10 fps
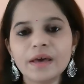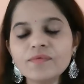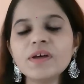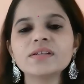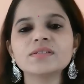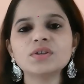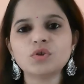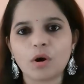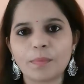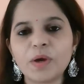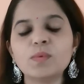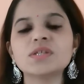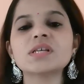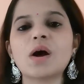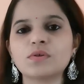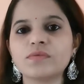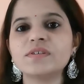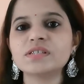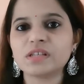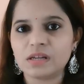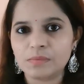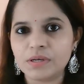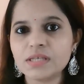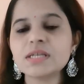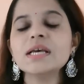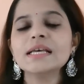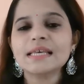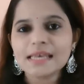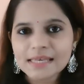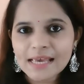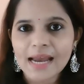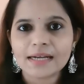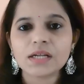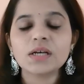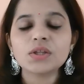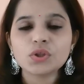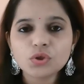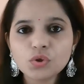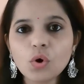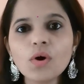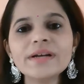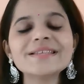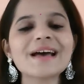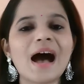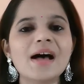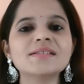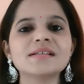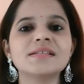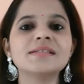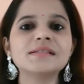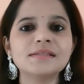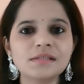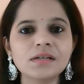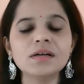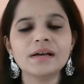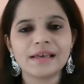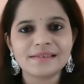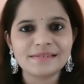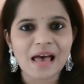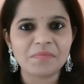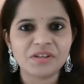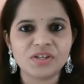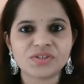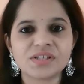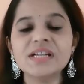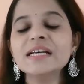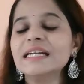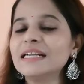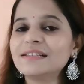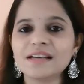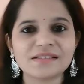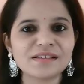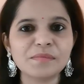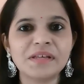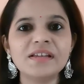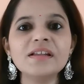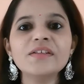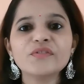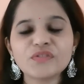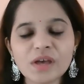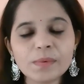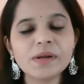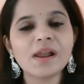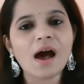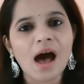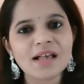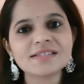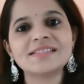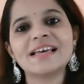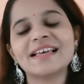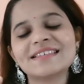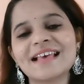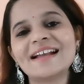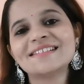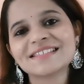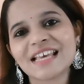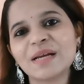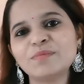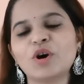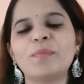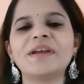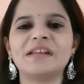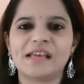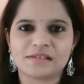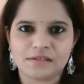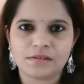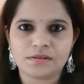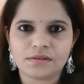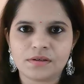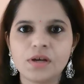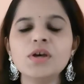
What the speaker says: If there is a topic which is out of the syllabus, yet though it is asked in the examination, it doesn't mean they will ask the exact same topic next year.